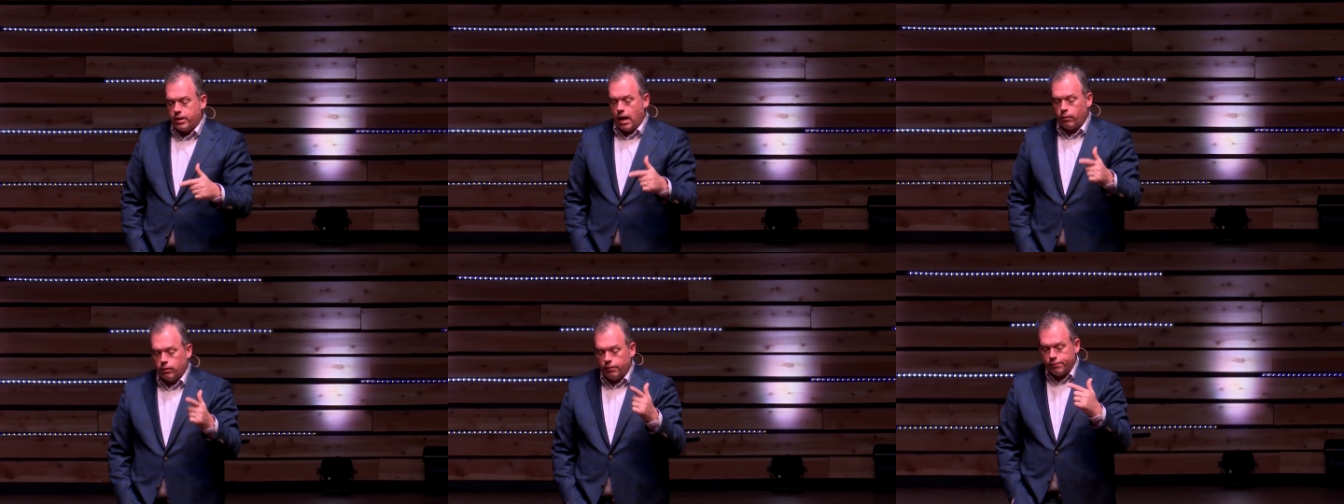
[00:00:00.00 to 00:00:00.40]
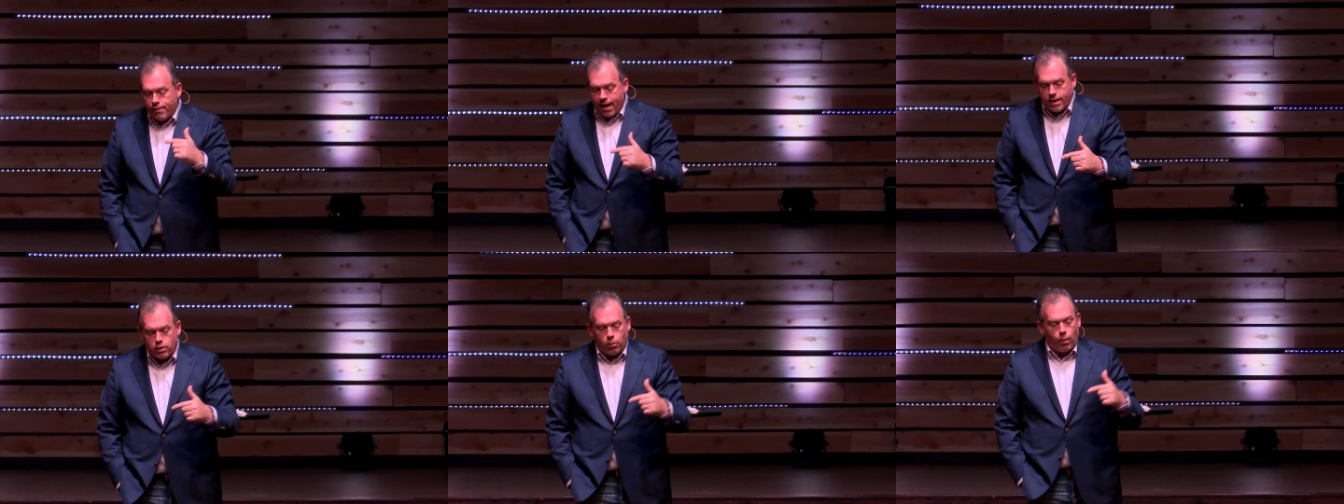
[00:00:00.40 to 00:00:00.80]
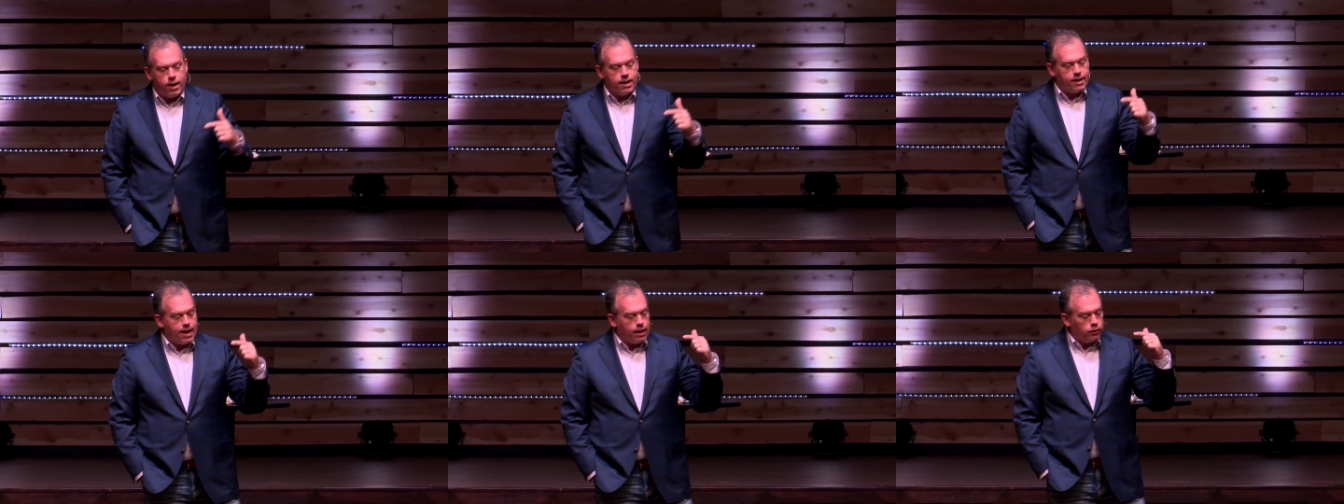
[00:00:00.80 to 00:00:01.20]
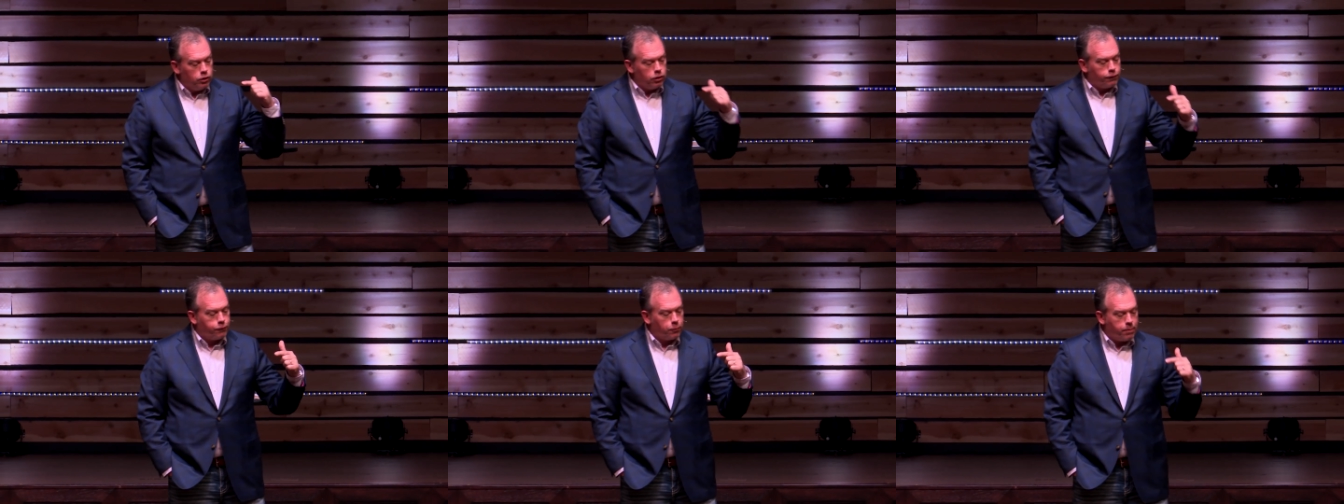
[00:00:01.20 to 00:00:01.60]
and I will evaluate and I
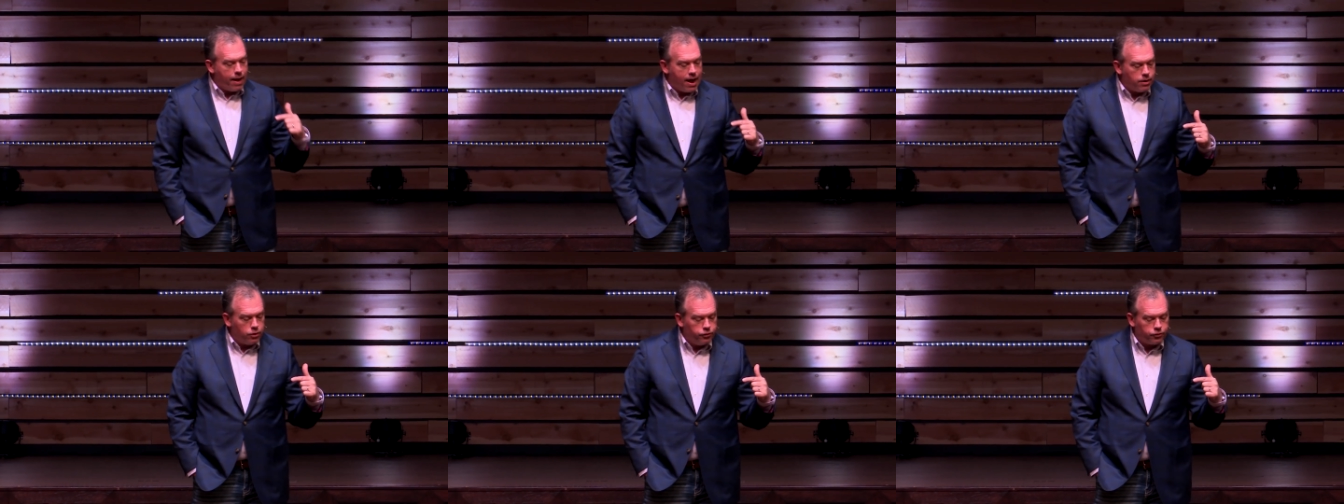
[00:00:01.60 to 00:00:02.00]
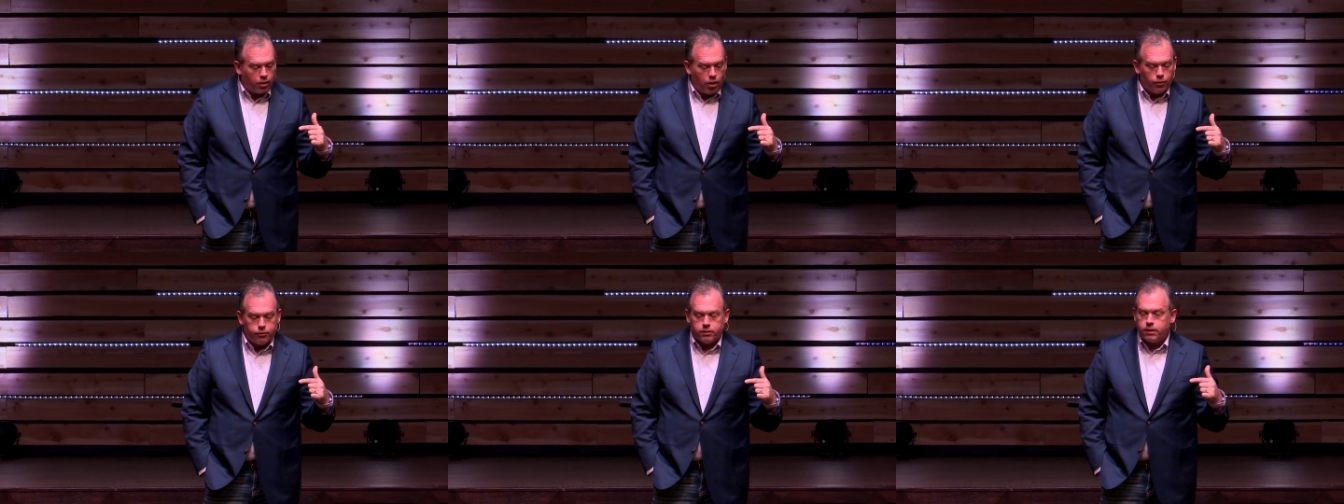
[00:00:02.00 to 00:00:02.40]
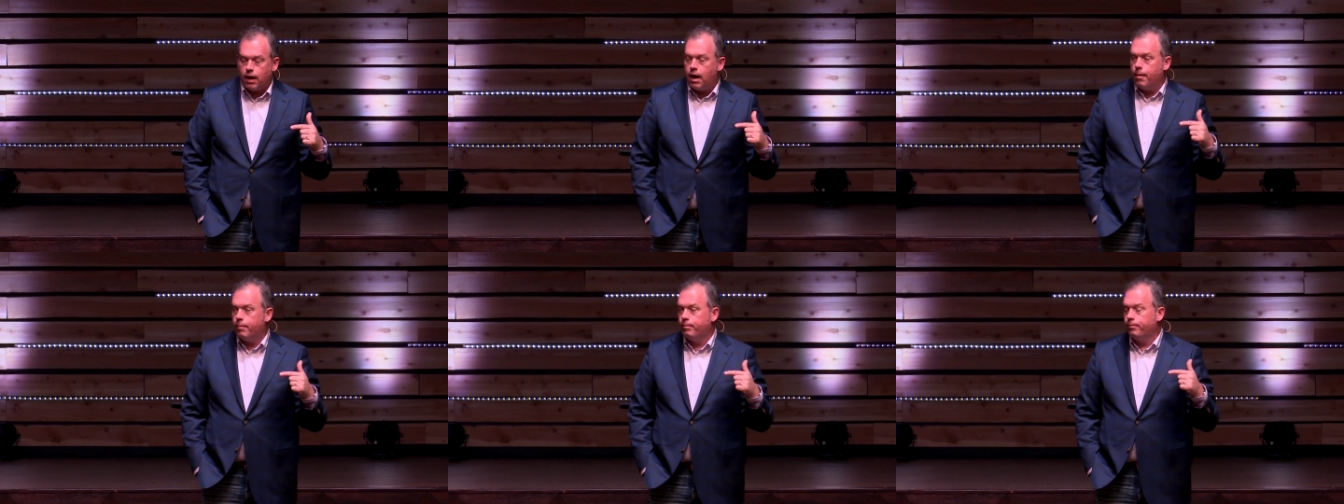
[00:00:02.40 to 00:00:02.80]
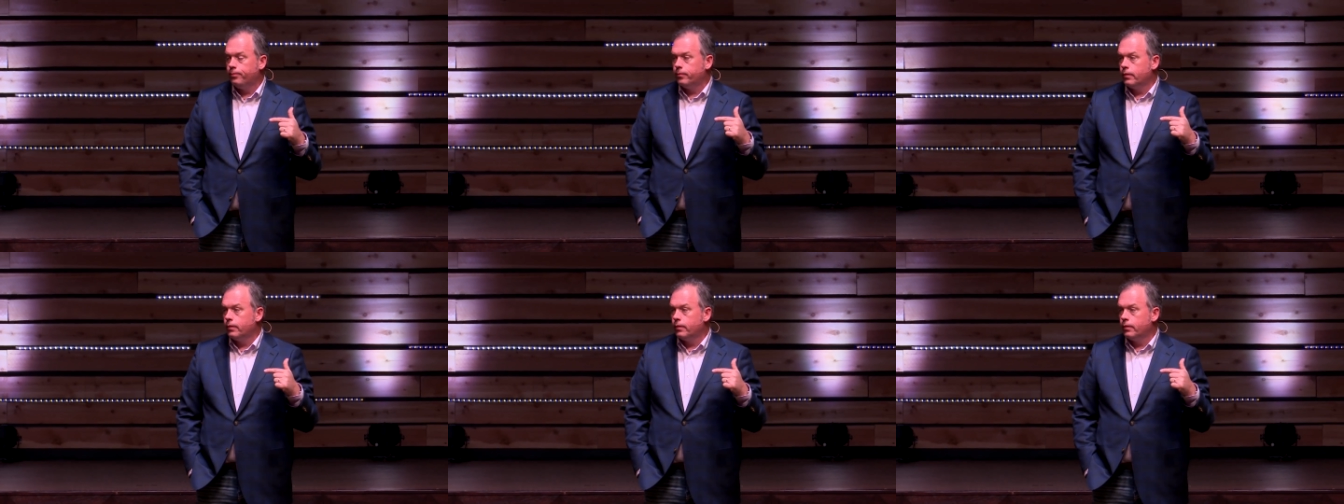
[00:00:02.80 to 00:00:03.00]
look for patterns all the time.